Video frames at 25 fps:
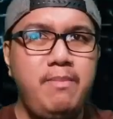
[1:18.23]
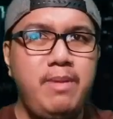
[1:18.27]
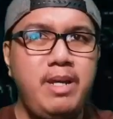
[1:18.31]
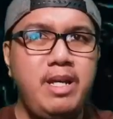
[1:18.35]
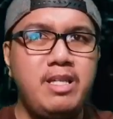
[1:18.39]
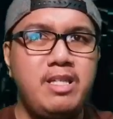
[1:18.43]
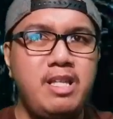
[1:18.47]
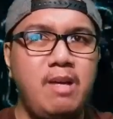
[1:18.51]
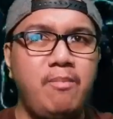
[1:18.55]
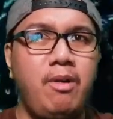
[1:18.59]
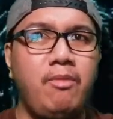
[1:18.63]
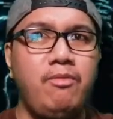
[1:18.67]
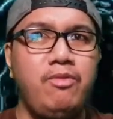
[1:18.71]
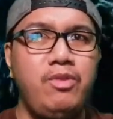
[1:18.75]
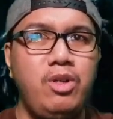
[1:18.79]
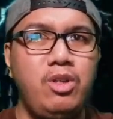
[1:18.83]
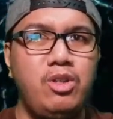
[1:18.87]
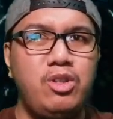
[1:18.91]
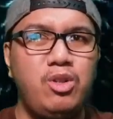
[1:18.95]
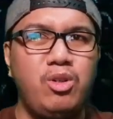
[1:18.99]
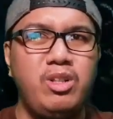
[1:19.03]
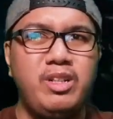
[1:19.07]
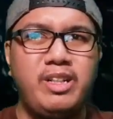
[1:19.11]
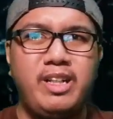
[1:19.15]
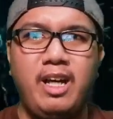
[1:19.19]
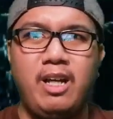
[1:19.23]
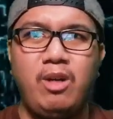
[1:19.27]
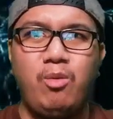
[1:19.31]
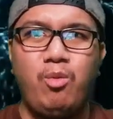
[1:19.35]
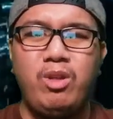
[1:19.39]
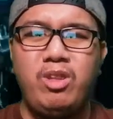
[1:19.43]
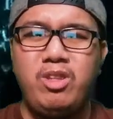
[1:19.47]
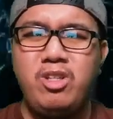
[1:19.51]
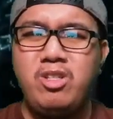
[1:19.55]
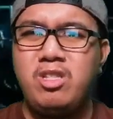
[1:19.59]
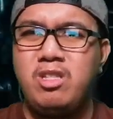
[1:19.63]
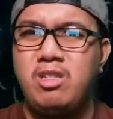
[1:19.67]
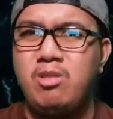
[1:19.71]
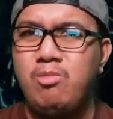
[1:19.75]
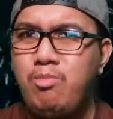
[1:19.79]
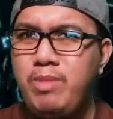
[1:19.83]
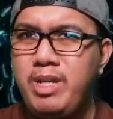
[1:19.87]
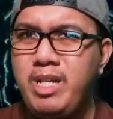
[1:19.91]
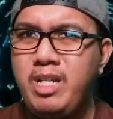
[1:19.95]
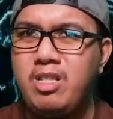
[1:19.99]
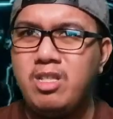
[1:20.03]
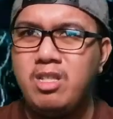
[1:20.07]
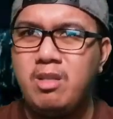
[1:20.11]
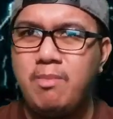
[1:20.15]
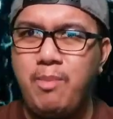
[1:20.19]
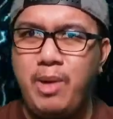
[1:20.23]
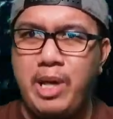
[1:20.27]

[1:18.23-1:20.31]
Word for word: Maybe some of you don't get what this means,